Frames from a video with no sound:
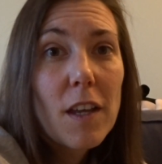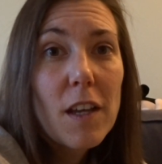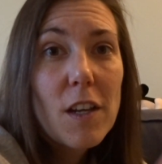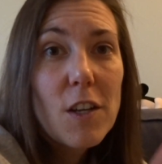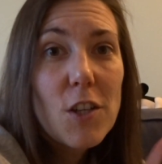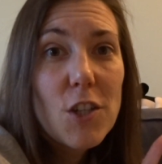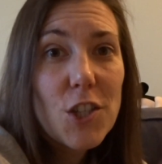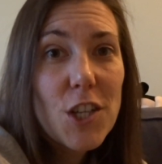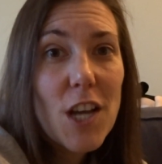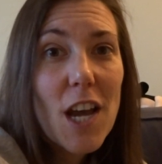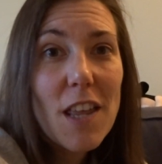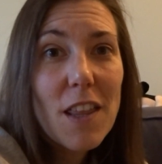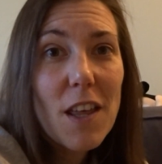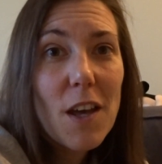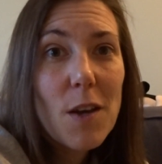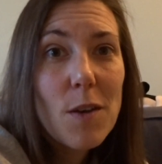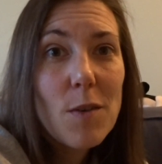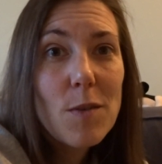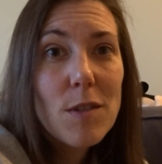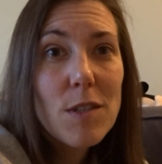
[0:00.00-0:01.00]
Share
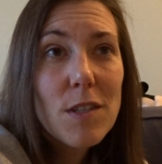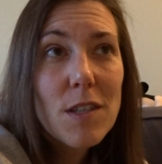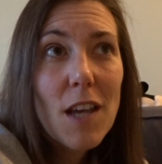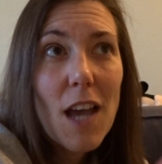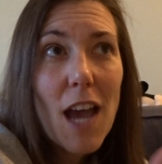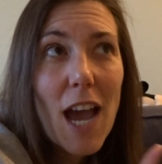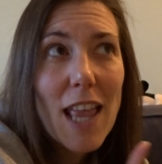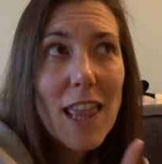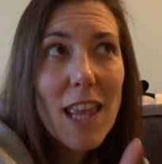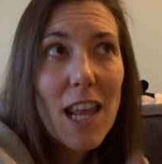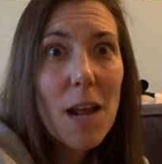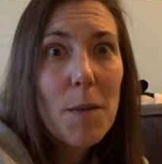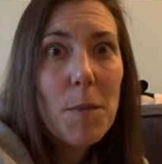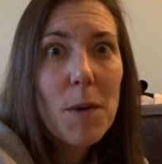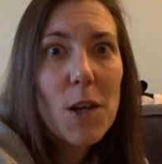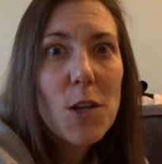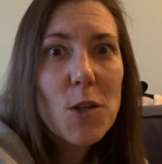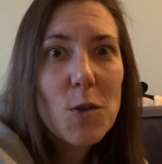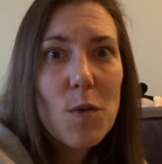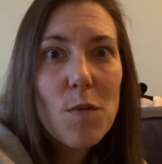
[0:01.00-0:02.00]
those, and then I'm
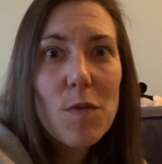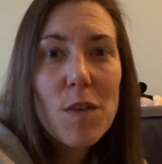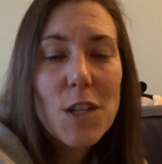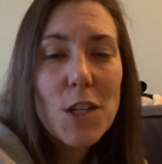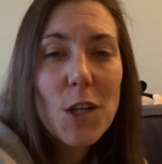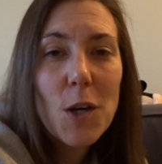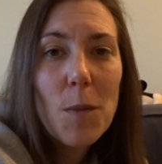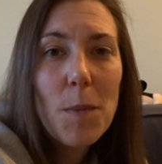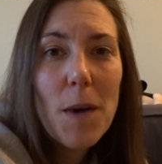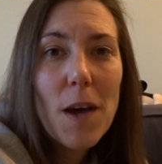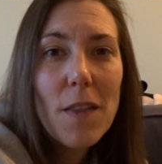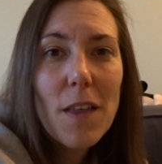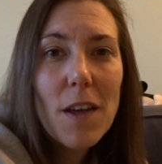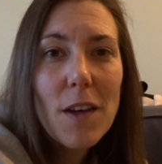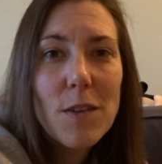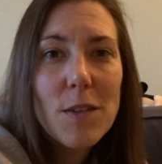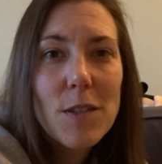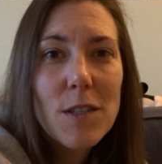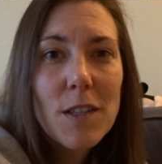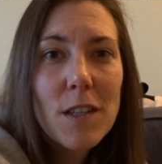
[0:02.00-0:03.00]
going to do a video about
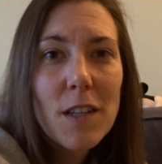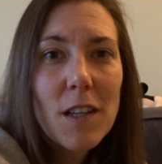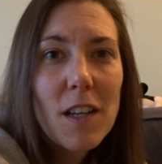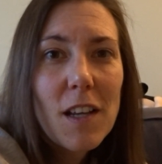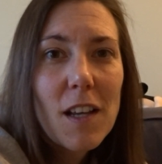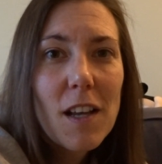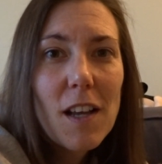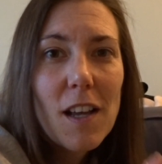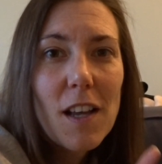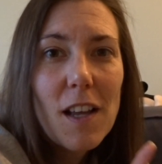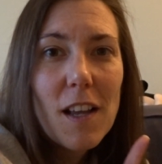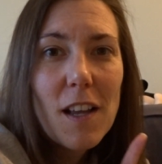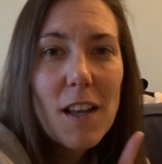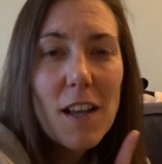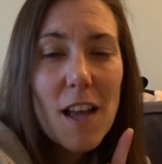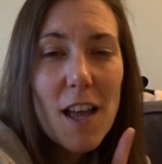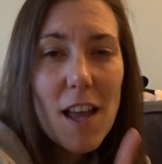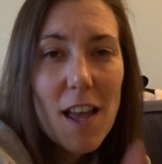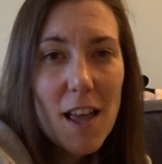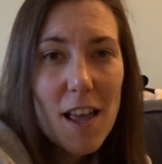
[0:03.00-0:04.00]
those.
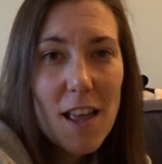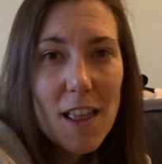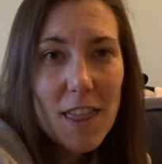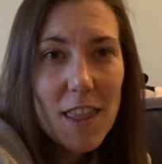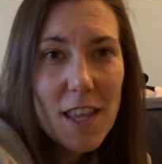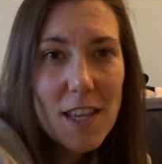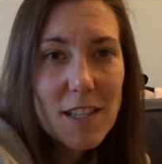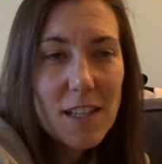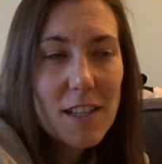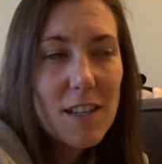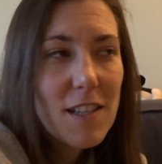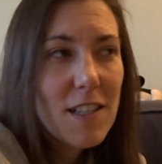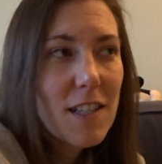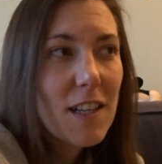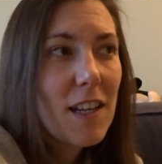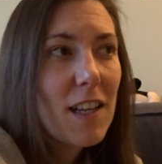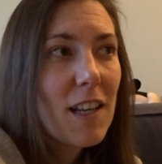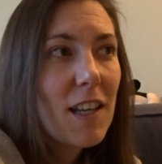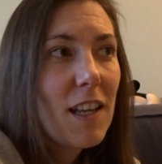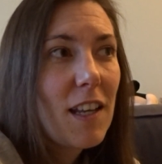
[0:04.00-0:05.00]
There's an
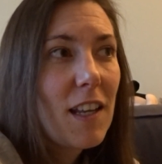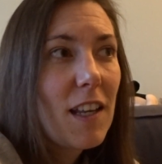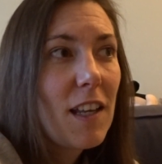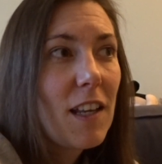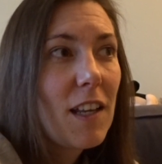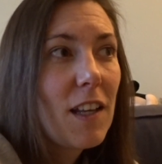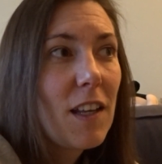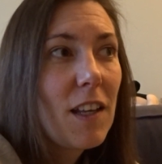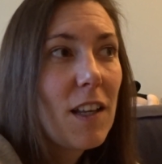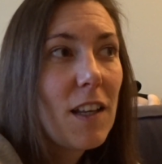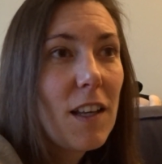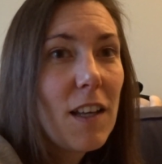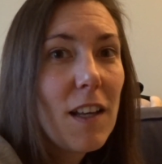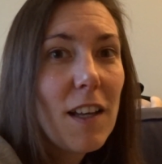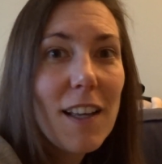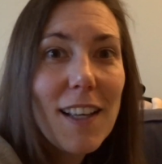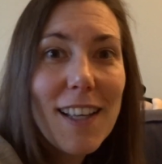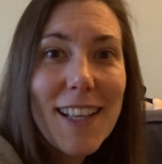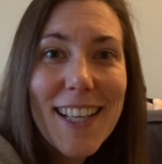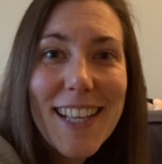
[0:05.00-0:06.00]
idea.
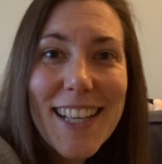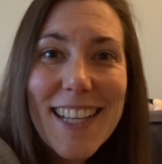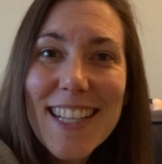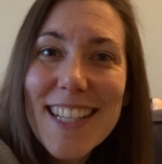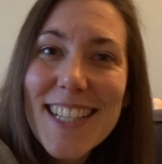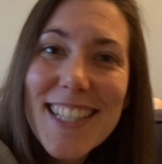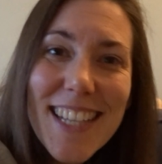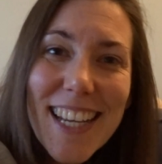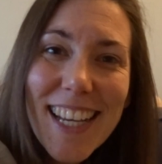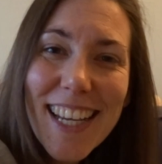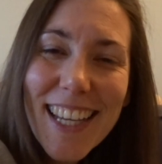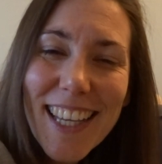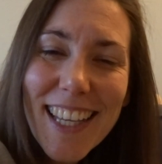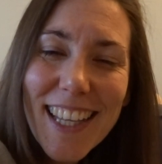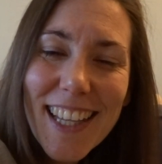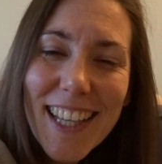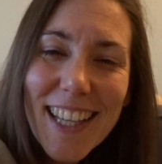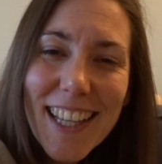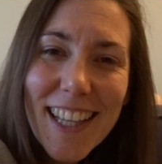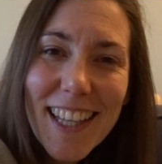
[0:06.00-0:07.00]
See?
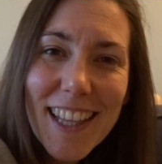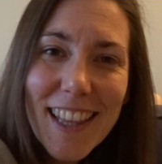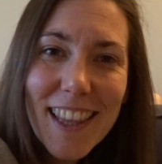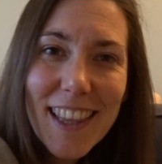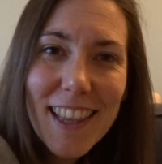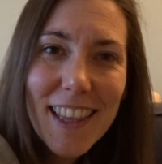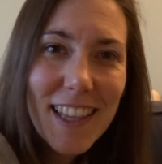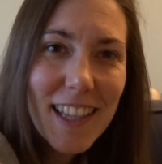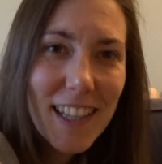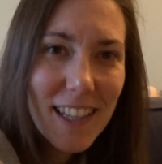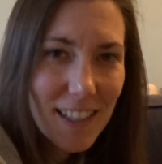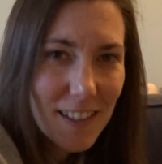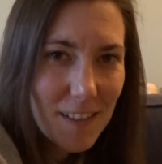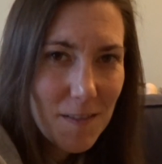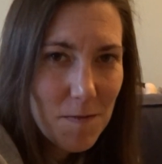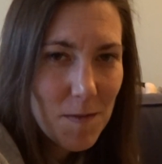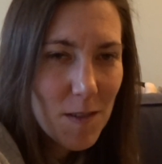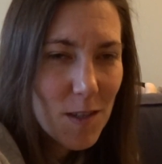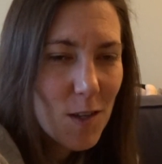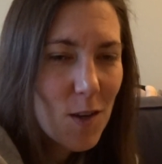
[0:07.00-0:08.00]

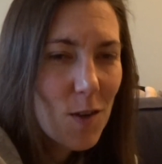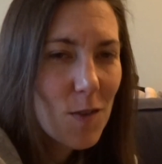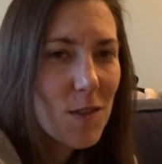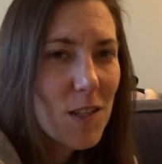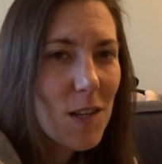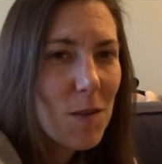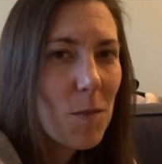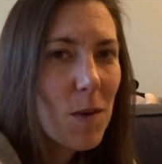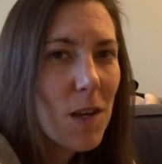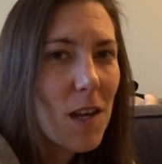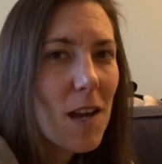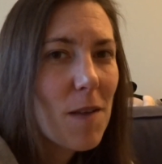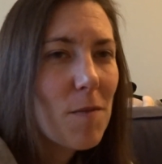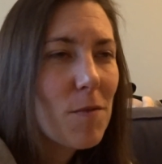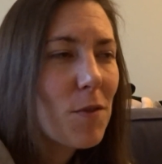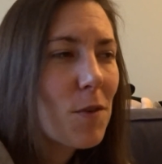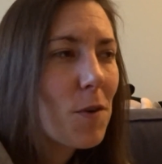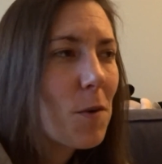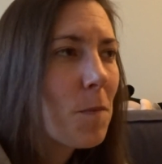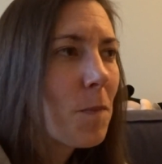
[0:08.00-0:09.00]
It's content we came
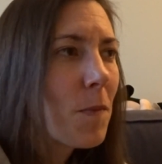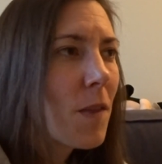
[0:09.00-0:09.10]
for.